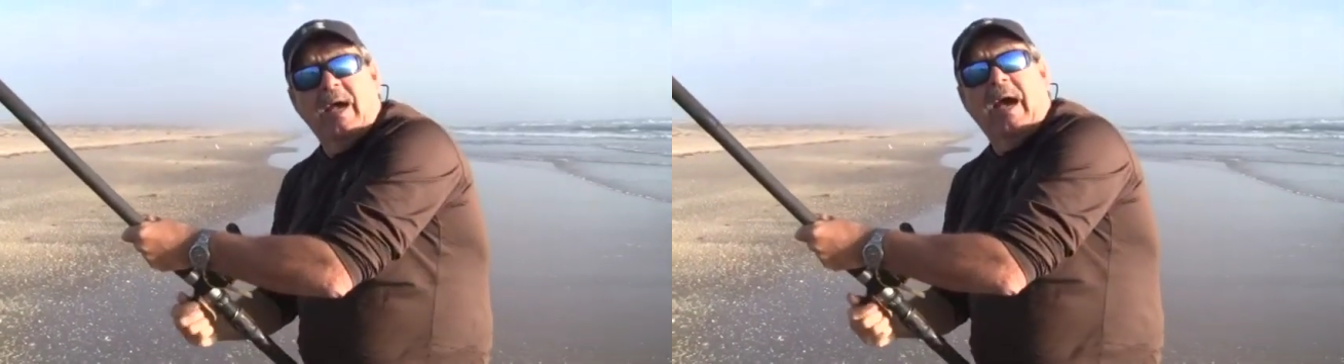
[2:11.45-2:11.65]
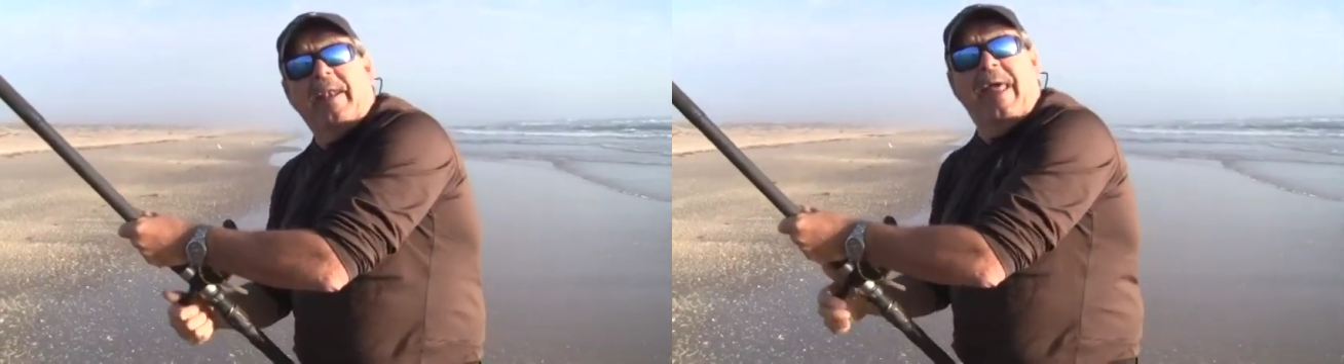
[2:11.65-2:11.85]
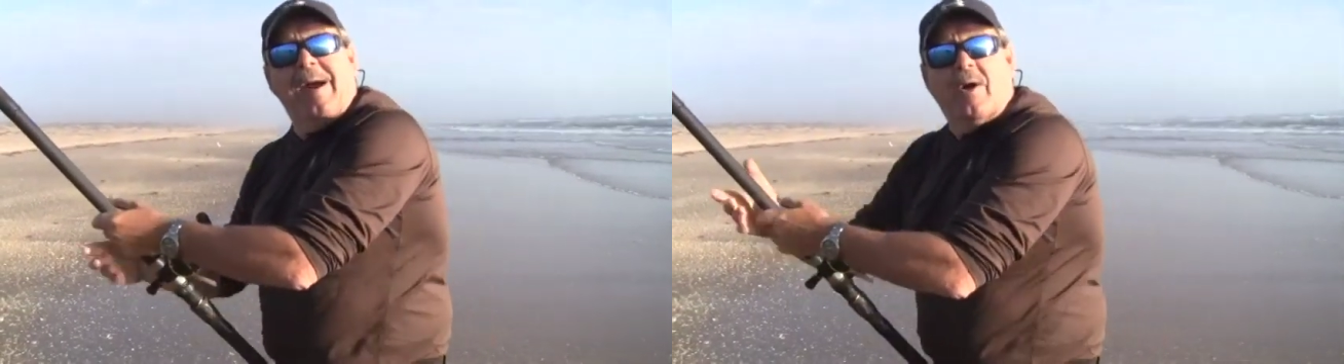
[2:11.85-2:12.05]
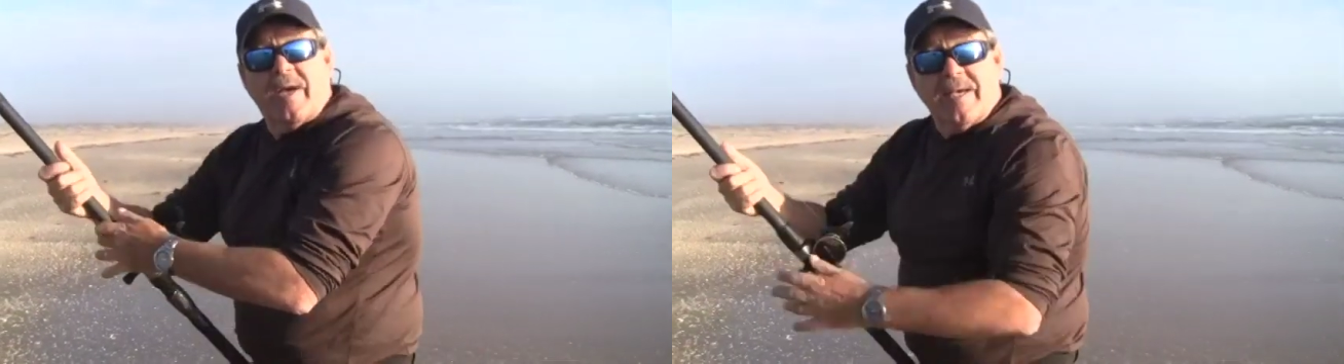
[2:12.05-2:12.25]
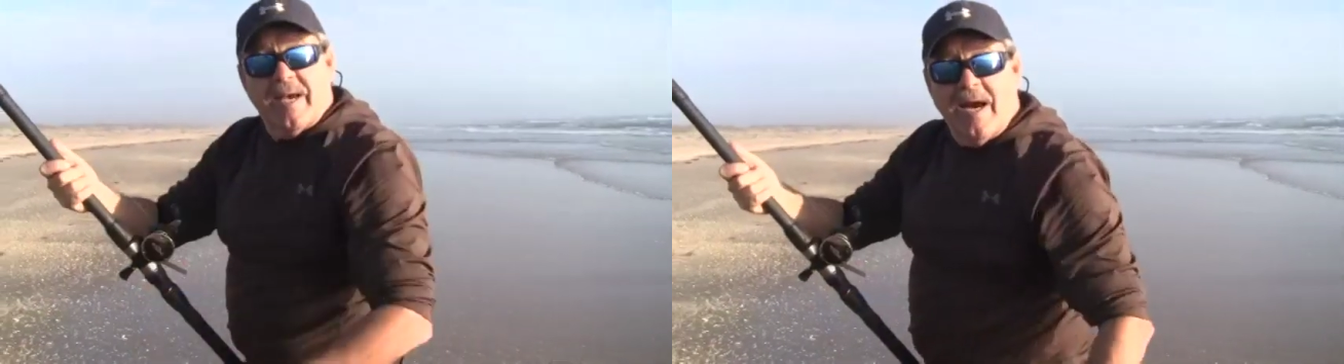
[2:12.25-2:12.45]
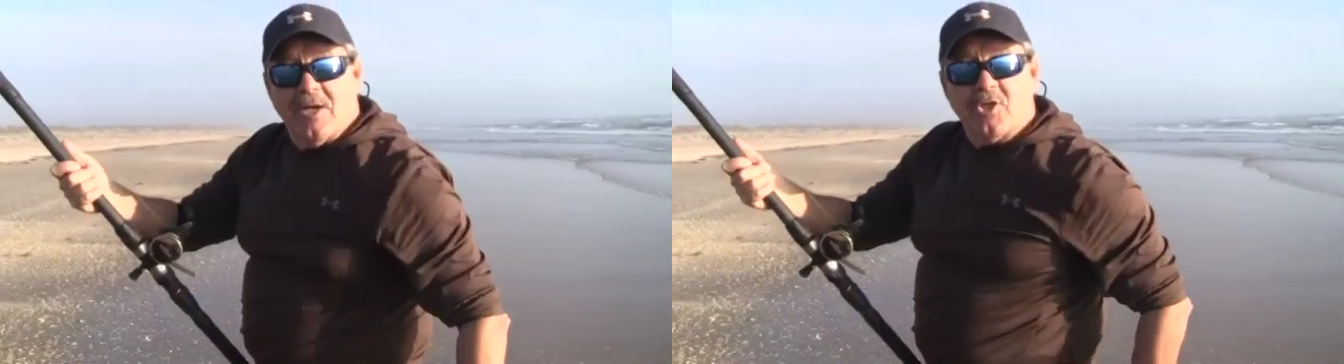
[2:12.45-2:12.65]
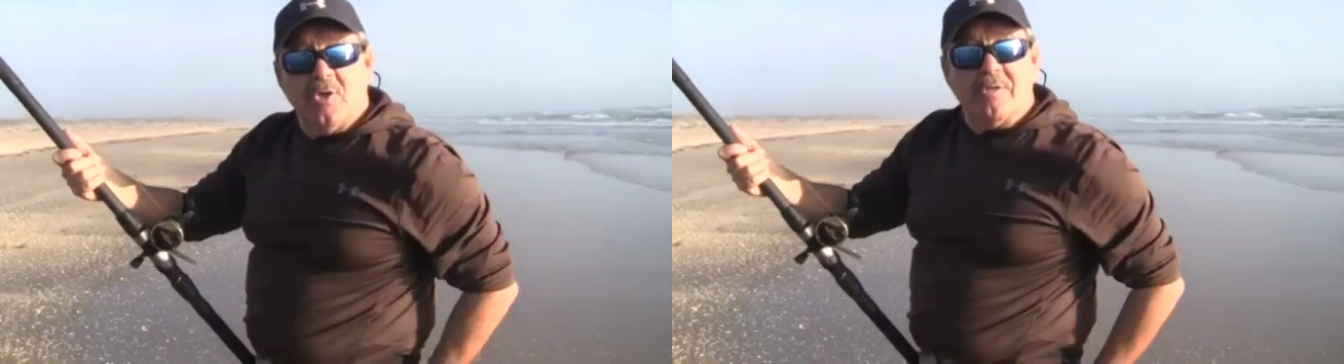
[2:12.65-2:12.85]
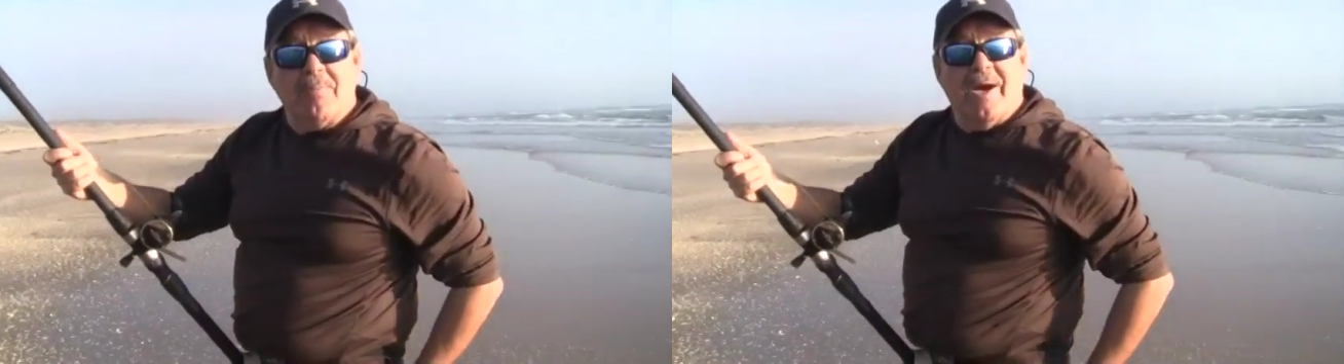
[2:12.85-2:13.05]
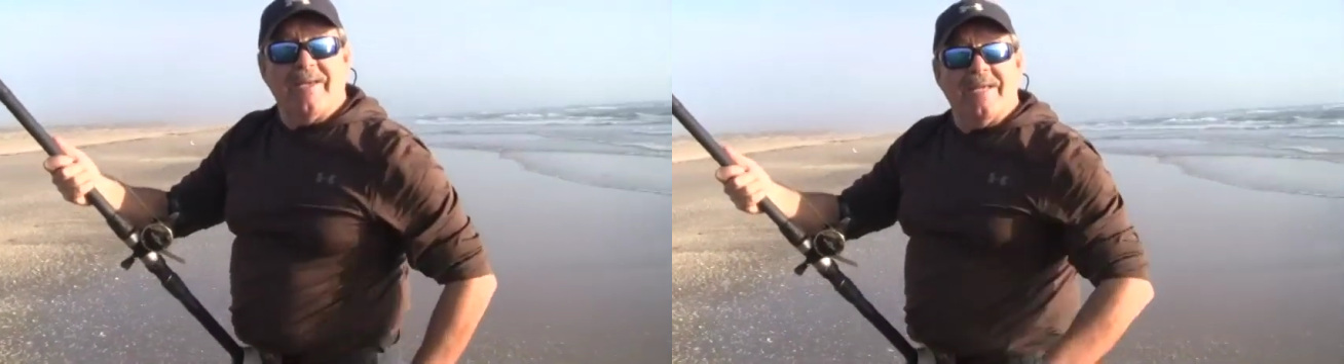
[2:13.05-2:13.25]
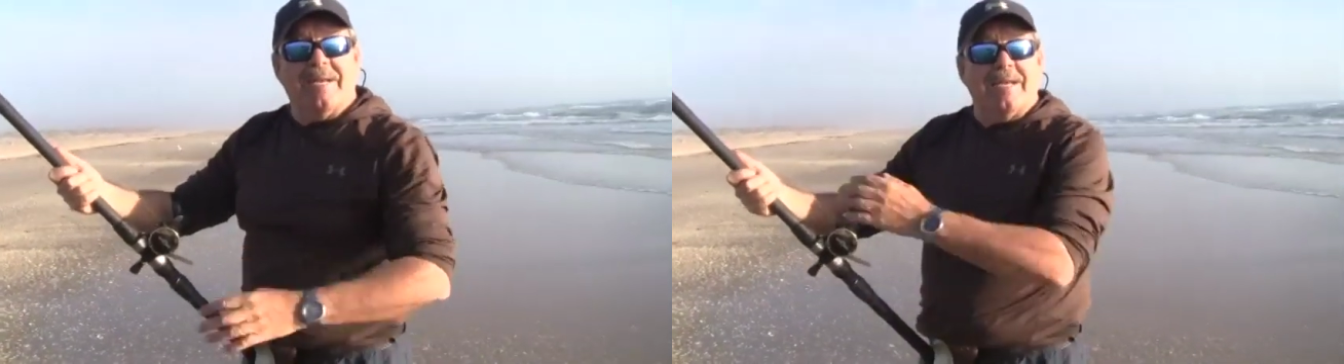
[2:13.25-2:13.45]
And now I can cast using my
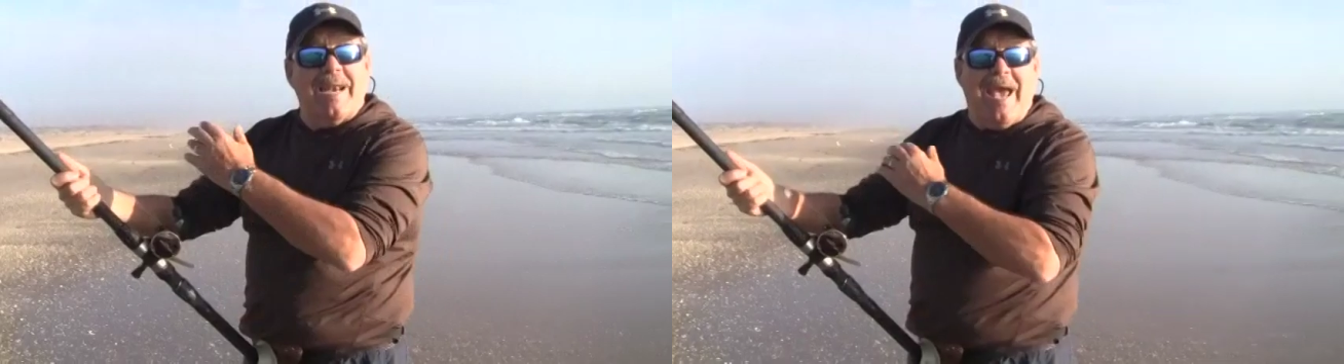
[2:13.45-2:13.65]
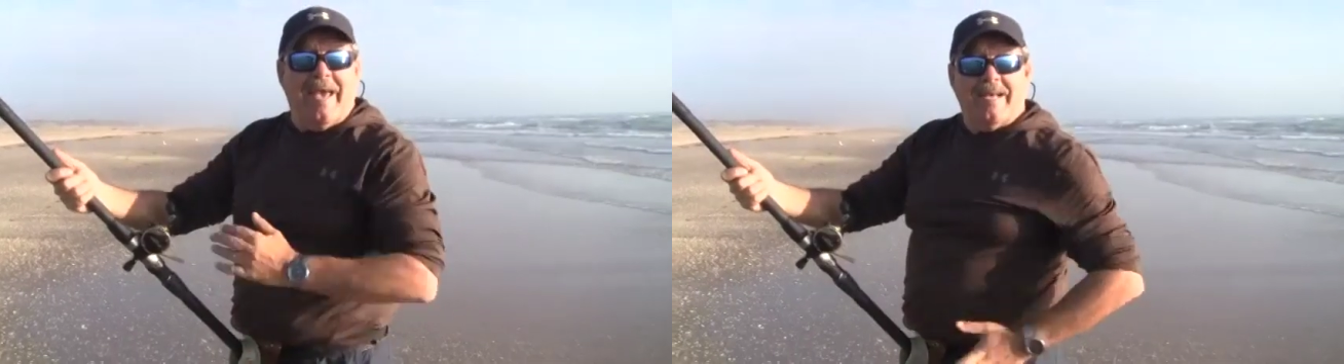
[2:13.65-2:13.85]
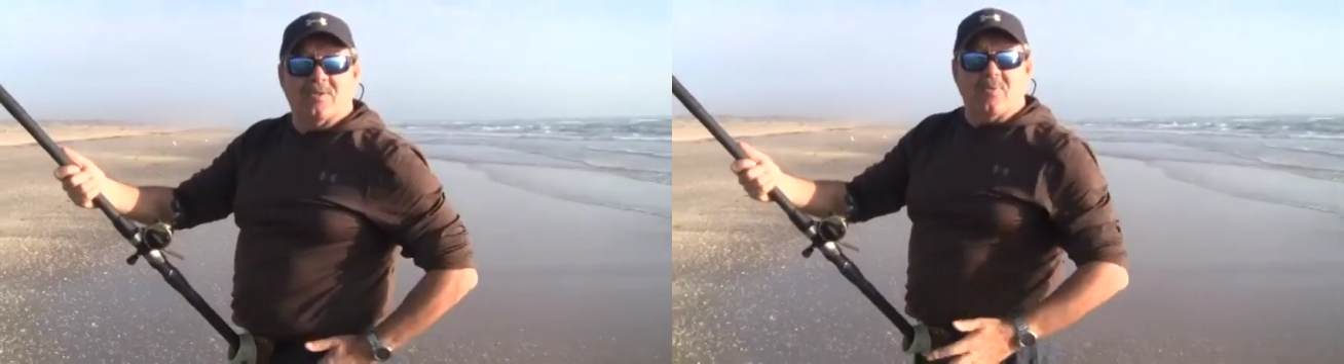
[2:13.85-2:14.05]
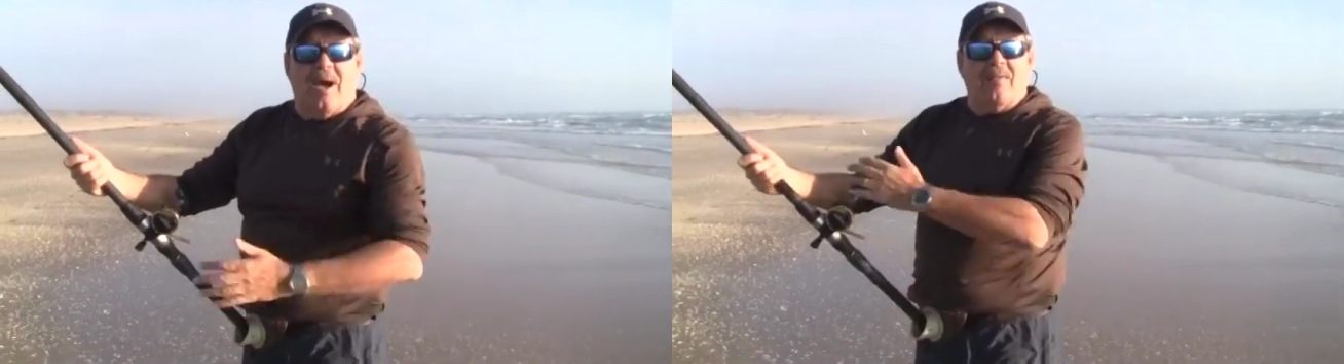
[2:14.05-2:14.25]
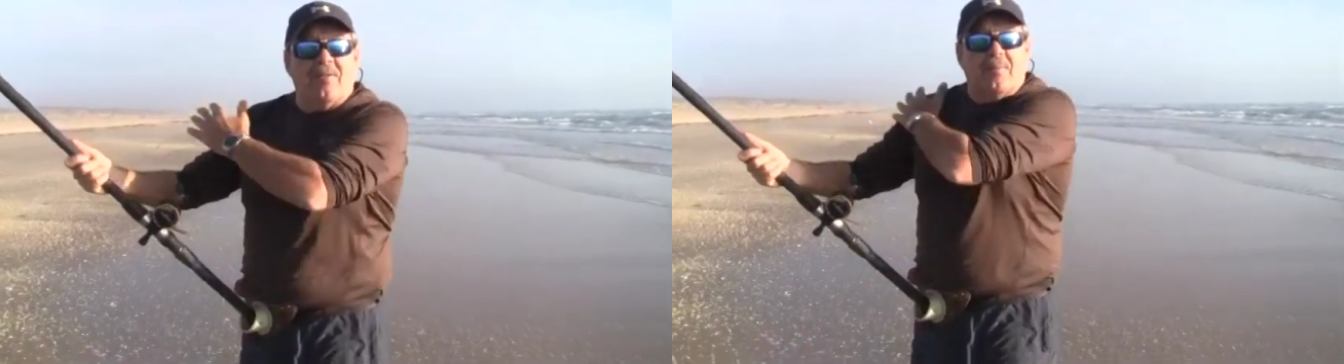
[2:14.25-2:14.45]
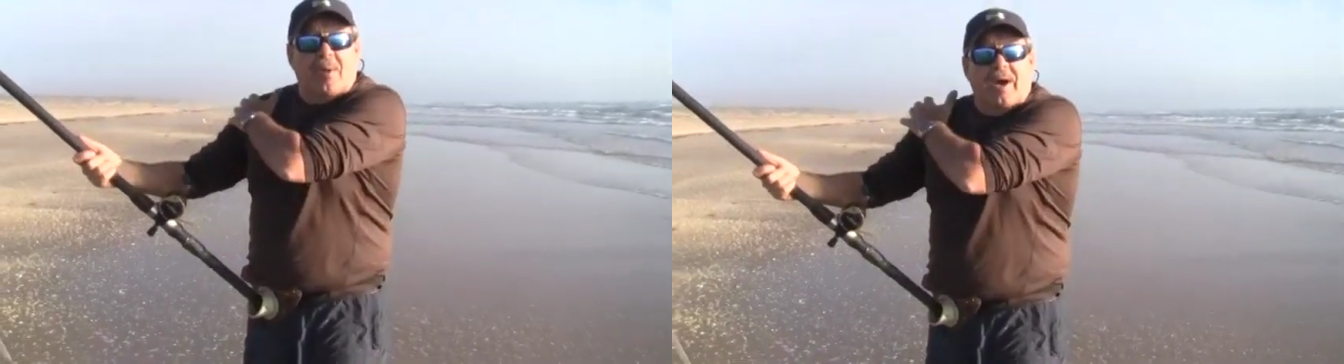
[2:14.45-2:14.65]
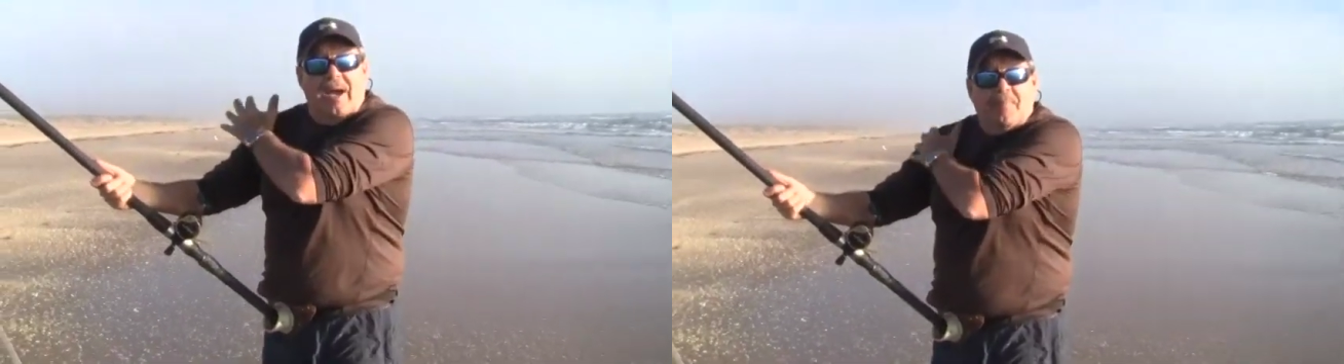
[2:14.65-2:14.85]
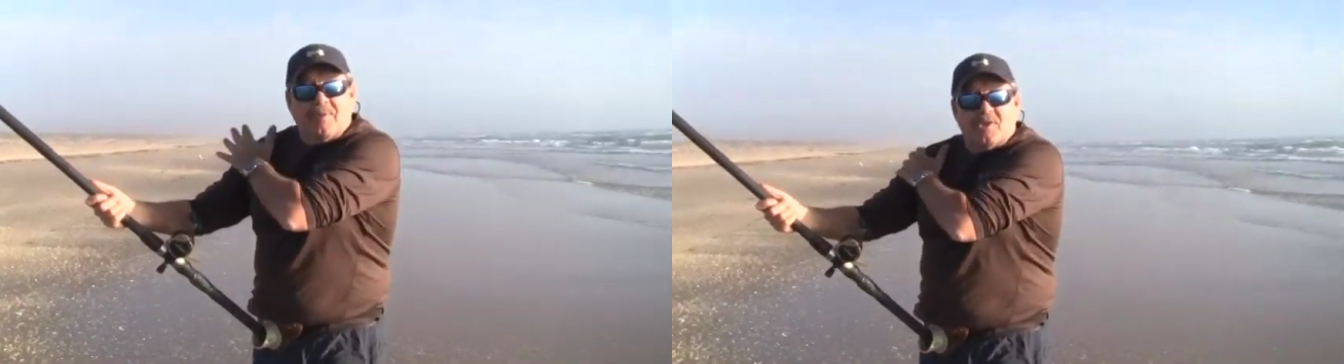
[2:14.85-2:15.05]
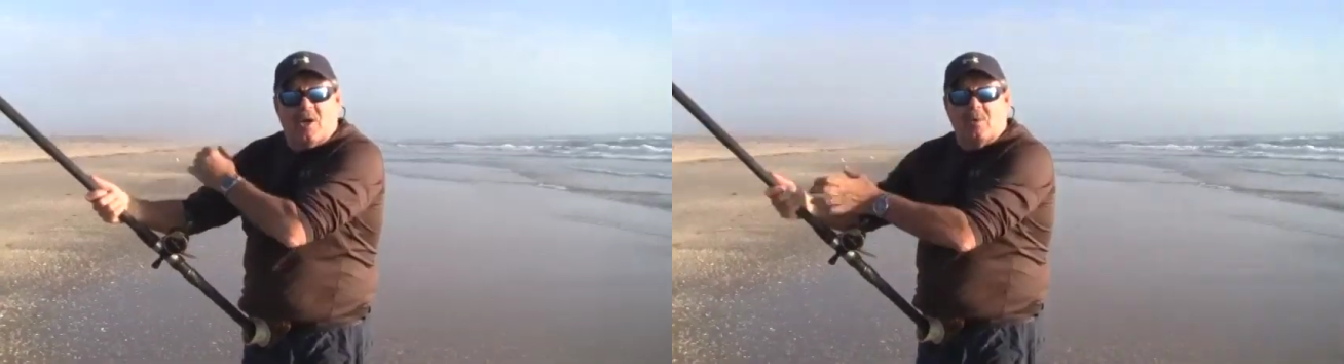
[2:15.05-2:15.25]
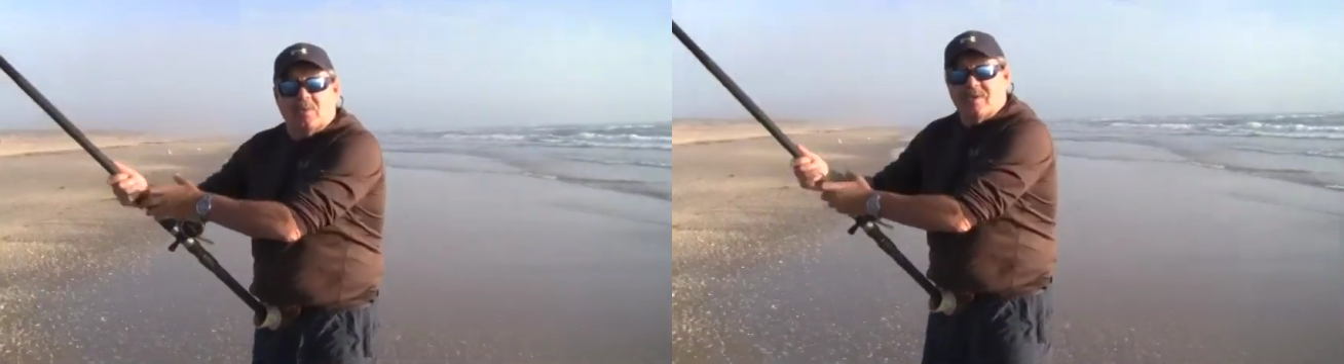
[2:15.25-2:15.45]
legs rather than my upper
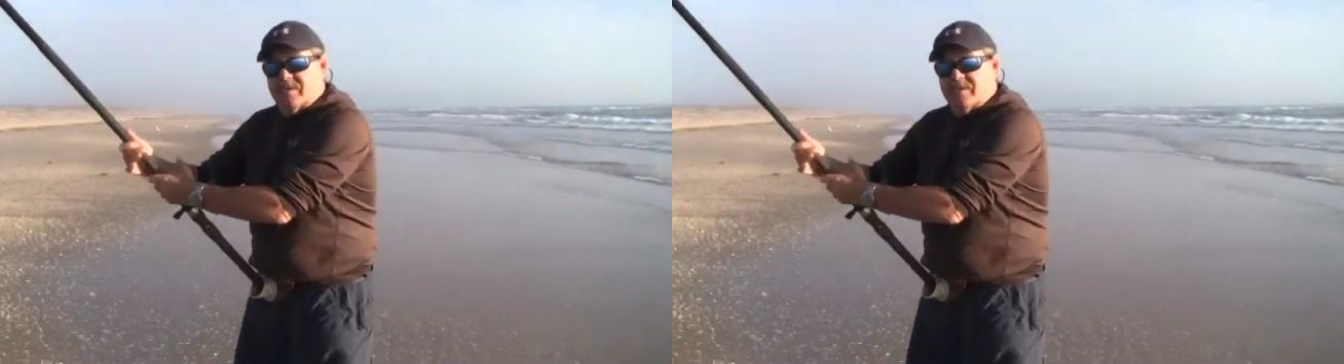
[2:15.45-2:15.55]
shoulders.